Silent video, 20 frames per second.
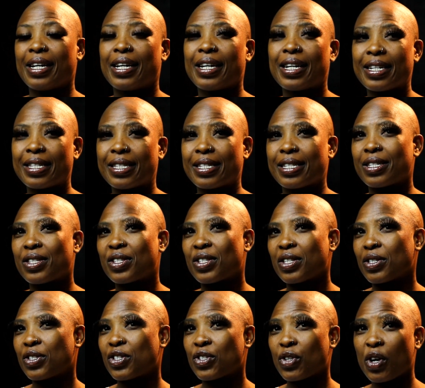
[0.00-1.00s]

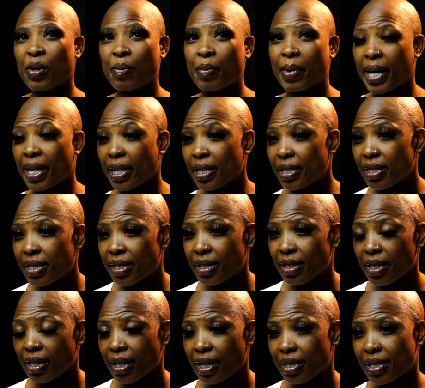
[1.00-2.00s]
It's not bad.
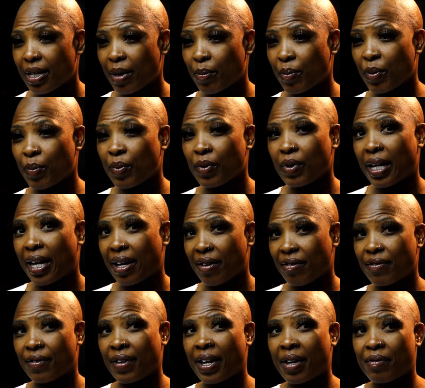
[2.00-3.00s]
Some people
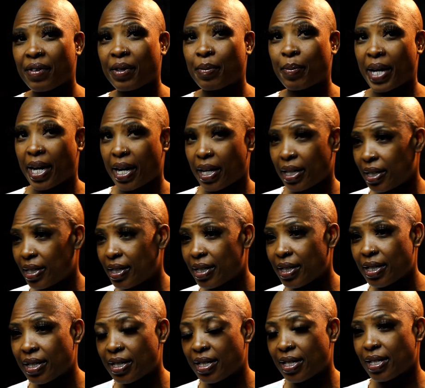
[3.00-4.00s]
have it bad.
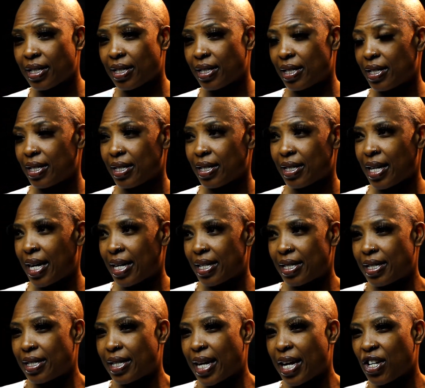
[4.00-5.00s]
It has
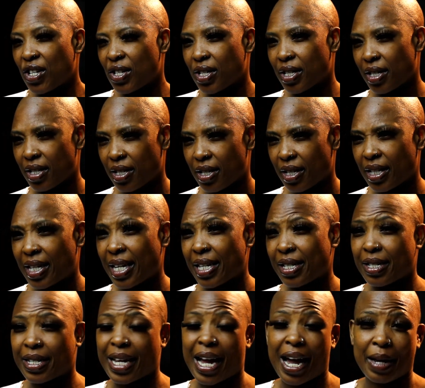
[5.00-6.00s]
stages. It
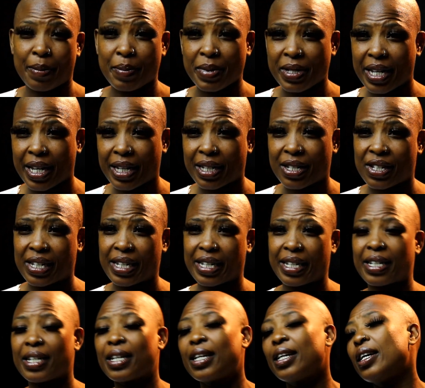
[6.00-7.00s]
has types actually.